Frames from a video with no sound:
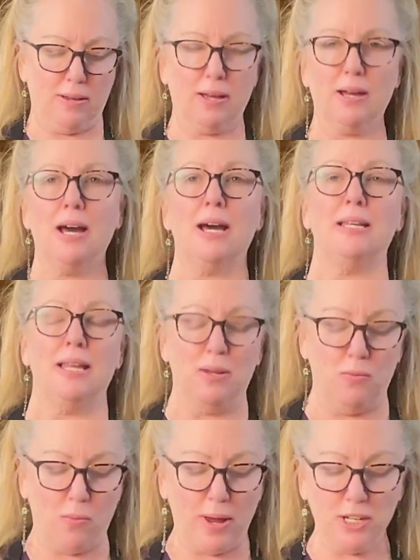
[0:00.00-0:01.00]
cut
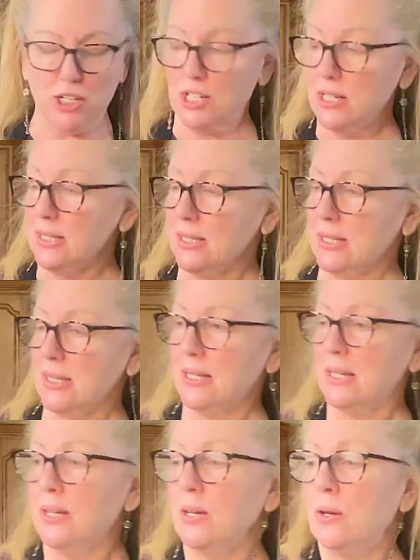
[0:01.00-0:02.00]
in wedges.
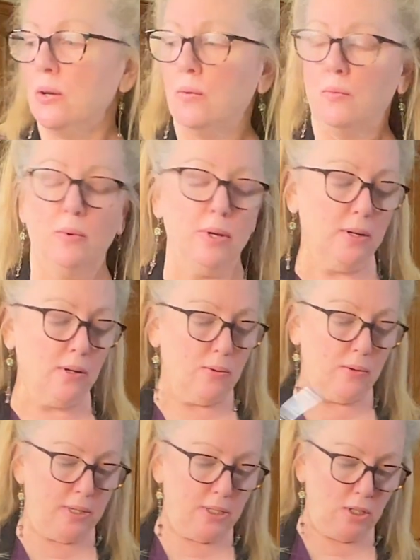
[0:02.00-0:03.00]
We are
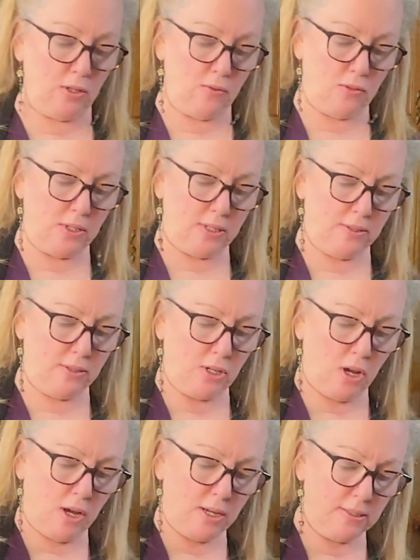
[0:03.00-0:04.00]
going to just
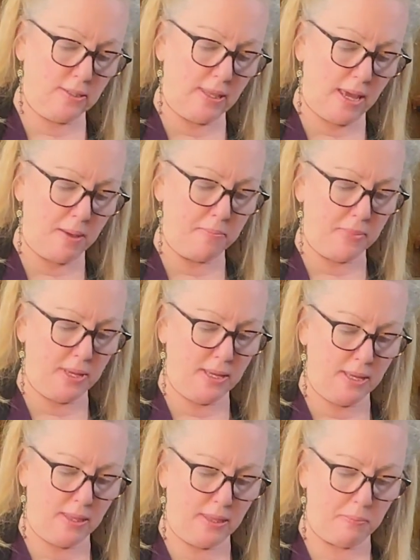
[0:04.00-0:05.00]
toss them,
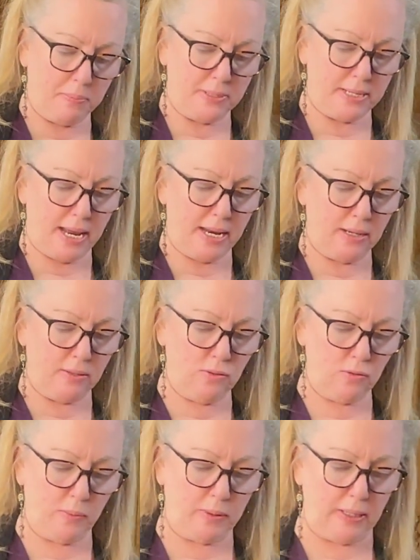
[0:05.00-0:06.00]
the
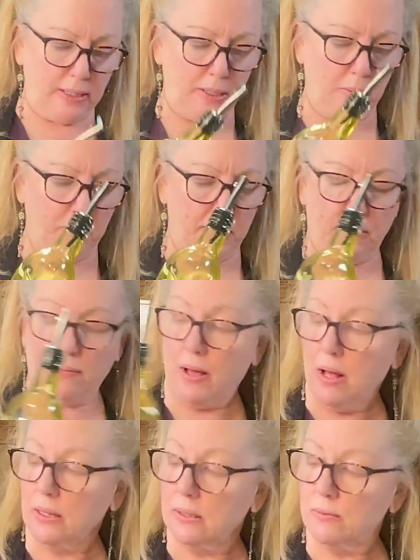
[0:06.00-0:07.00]
potatoes, with a little bit of
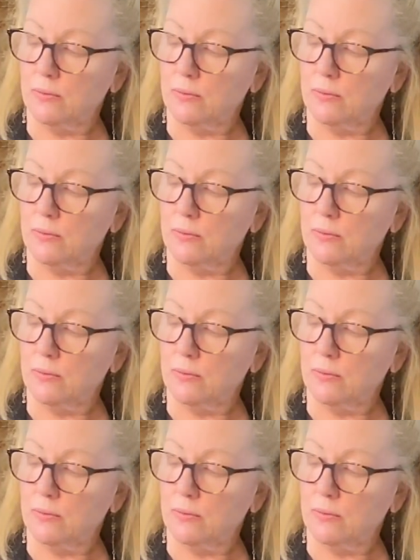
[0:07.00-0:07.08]
olive